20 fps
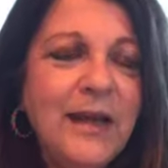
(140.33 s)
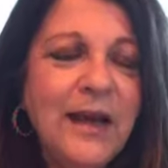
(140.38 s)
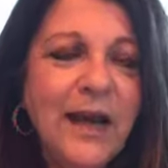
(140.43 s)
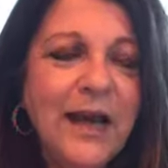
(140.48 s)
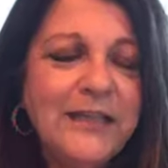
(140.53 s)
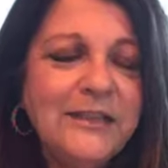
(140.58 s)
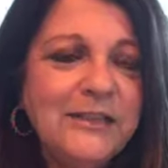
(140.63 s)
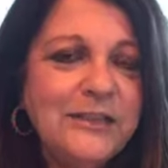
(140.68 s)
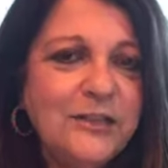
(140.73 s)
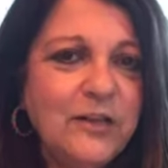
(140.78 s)
I
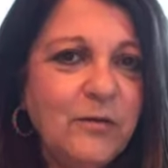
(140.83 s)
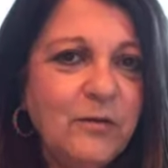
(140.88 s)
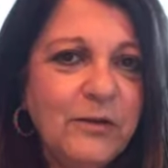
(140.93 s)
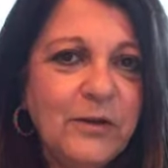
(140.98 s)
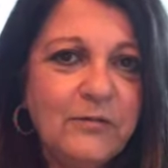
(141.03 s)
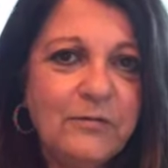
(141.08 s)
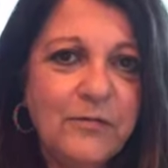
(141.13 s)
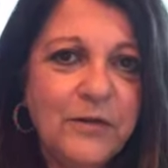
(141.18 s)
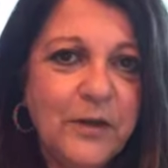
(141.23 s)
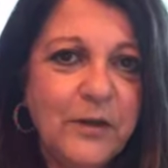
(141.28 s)
just go with the
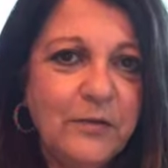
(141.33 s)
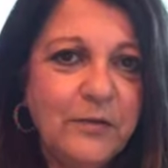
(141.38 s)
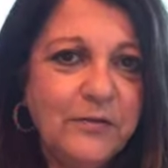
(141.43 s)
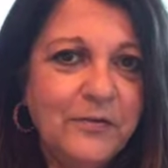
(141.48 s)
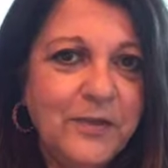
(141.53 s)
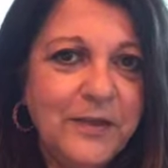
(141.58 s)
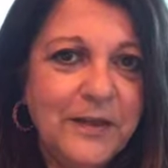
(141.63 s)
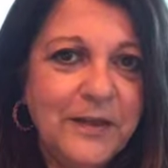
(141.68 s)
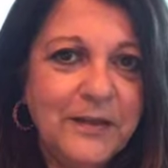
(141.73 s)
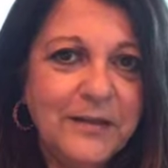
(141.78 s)
flow of
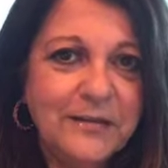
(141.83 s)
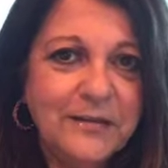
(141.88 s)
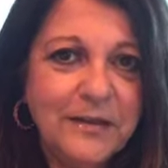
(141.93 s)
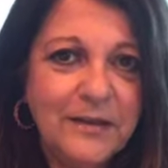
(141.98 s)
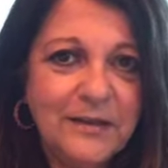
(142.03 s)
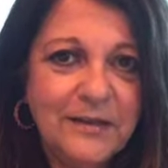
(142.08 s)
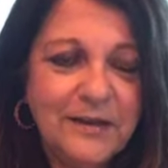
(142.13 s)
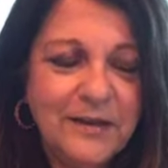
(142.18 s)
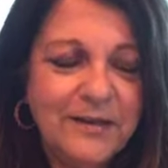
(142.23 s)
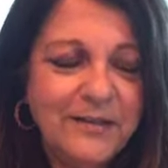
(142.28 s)
things.
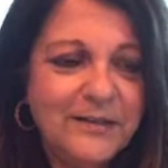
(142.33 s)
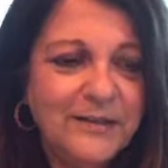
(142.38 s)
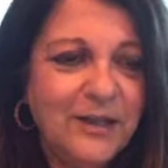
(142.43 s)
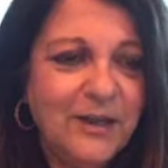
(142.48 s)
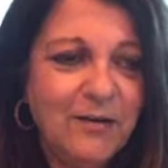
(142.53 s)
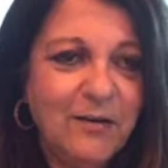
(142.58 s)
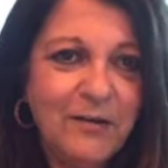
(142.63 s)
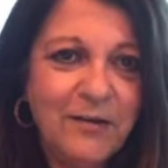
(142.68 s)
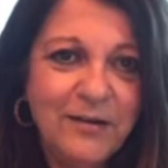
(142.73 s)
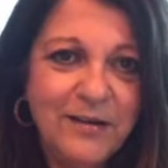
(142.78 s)

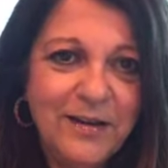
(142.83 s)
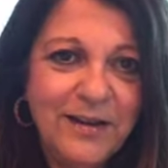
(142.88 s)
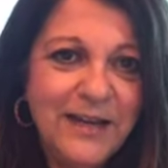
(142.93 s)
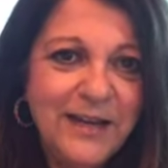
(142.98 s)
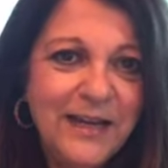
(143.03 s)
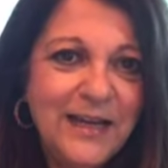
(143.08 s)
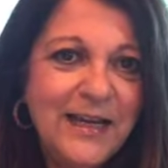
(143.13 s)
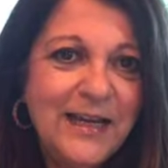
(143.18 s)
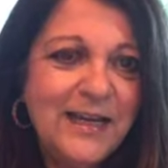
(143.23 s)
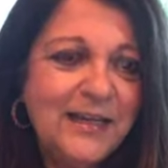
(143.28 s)
So
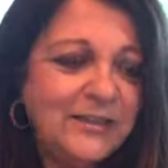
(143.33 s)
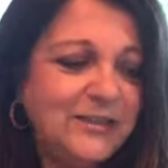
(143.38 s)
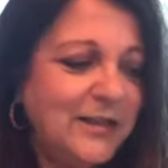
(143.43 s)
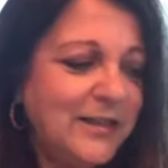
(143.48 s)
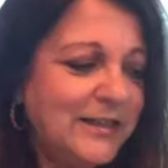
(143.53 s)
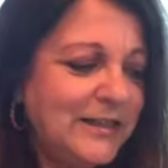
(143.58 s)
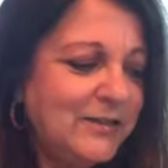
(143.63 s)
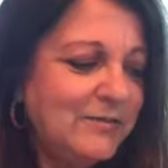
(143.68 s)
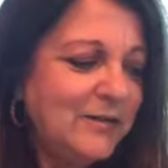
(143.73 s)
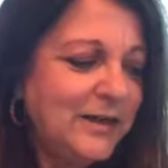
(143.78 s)
I
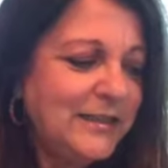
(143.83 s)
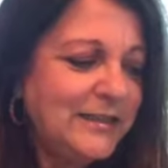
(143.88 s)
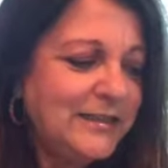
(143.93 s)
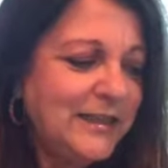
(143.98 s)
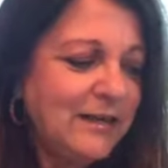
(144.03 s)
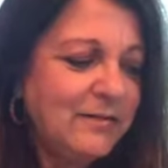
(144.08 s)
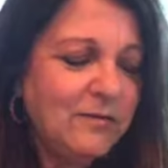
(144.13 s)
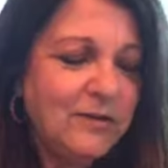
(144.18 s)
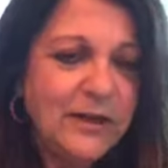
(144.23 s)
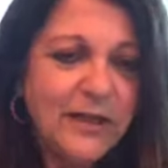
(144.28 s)
didn't write
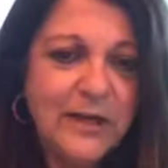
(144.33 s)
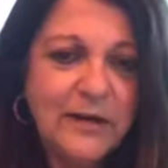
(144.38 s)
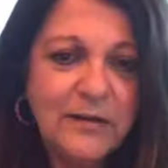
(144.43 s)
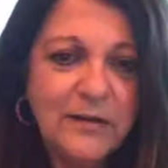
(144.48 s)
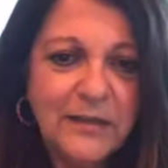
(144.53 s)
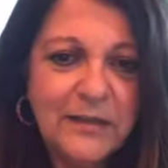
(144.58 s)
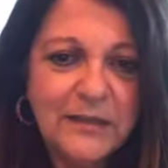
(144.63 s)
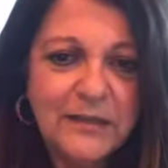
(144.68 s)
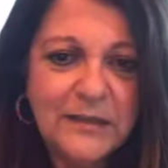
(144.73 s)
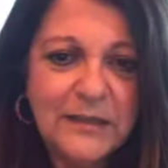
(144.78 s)
down what
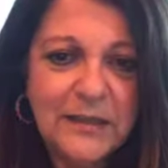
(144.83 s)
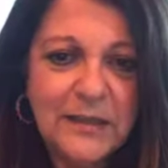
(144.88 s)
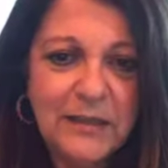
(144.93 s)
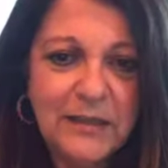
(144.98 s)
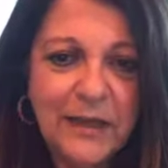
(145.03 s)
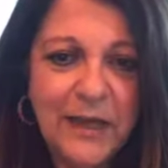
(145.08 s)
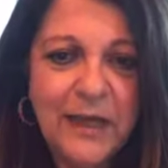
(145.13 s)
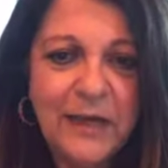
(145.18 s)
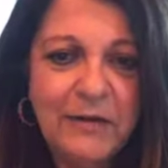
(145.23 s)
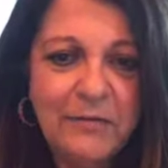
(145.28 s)
Carolyn's,
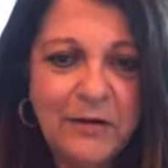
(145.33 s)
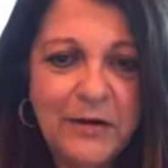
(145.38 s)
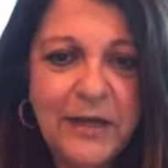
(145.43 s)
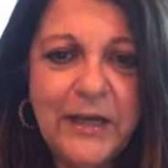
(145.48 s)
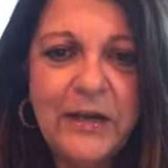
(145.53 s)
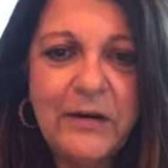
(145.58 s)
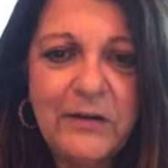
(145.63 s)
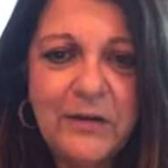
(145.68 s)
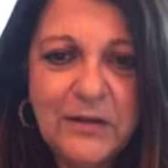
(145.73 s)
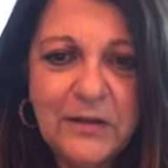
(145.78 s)
anyway,
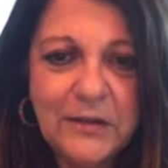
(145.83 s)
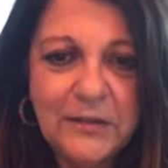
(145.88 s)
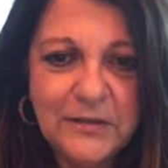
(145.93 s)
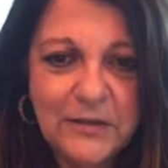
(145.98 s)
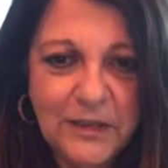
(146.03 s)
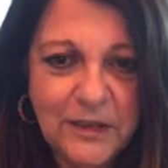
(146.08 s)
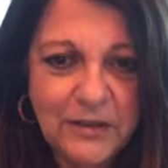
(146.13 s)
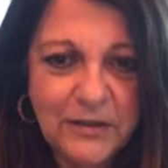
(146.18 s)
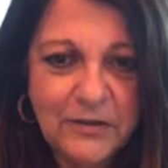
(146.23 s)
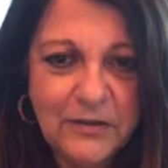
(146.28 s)
Carolyn will
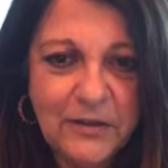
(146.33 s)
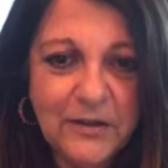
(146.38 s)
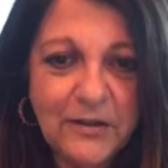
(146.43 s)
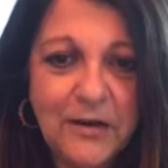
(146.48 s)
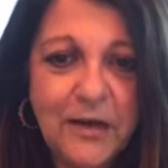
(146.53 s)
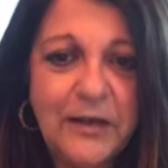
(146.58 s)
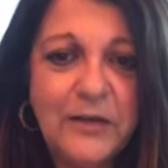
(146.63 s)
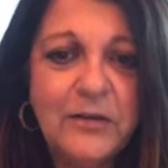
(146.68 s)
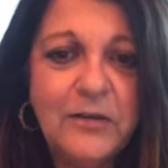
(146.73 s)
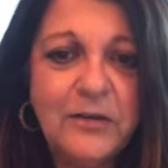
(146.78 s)
tell you there
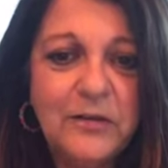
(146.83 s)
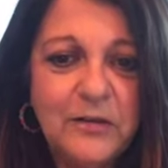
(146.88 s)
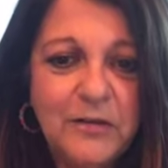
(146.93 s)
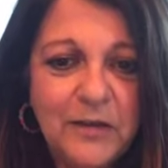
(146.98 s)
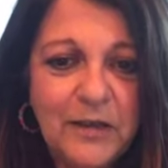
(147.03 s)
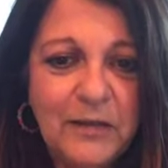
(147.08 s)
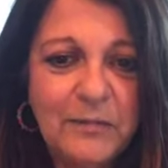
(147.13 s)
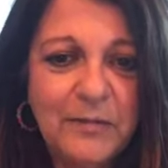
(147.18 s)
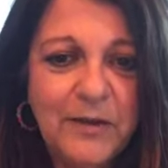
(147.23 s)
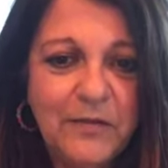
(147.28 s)
and you can
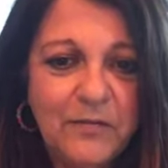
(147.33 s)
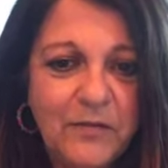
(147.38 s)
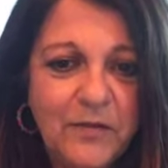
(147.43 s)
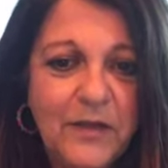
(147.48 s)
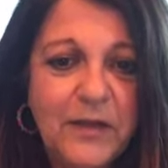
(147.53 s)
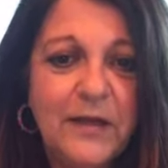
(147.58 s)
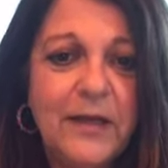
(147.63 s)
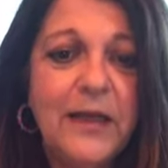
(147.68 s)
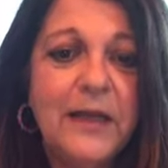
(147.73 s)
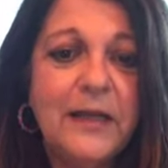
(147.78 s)
look in my
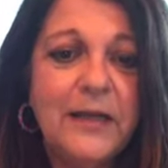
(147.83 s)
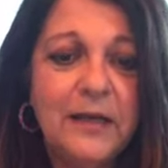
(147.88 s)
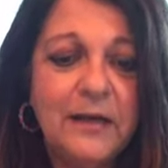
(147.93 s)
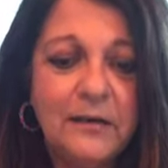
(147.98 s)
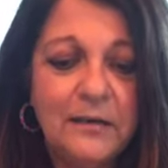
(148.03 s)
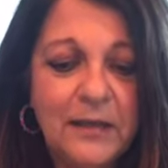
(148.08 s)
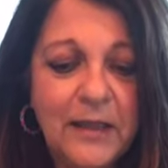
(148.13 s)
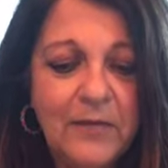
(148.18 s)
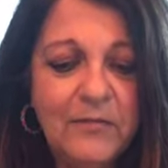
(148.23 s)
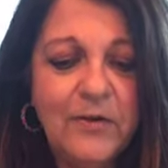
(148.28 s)
feed, and at
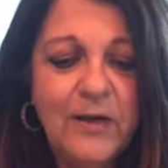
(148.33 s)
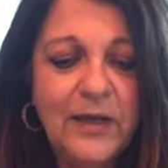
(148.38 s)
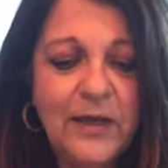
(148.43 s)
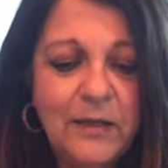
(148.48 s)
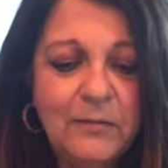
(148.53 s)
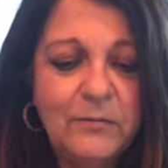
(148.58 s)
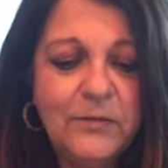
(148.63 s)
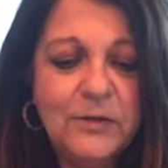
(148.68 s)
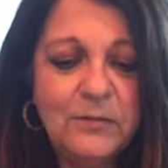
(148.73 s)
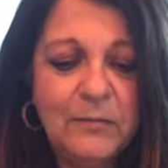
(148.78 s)
11
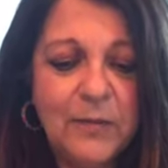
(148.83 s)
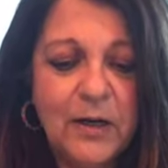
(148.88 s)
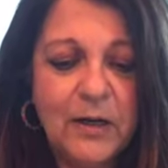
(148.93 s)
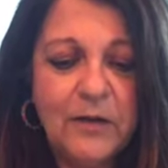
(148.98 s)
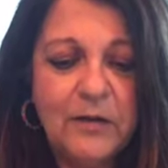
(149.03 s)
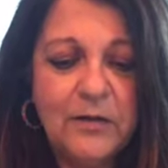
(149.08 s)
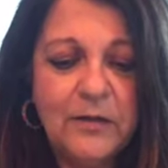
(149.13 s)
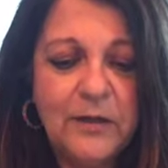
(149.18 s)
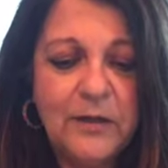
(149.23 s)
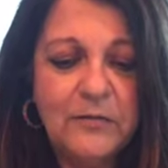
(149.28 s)
a.m.
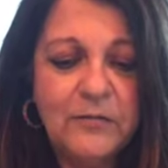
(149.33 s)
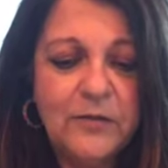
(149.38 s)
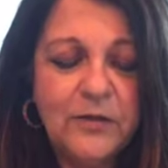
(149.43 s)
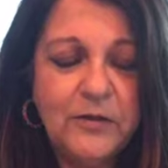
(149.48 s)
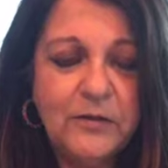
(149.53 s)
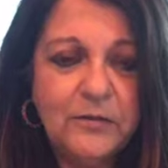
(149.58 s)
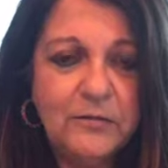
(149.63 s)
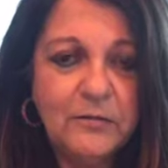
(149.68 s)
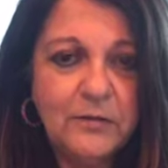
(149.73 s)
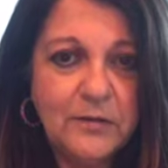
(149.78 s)
tomorrow, if
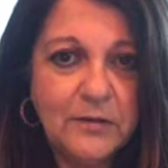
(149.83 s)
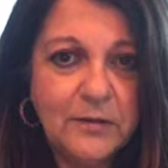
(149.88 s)
you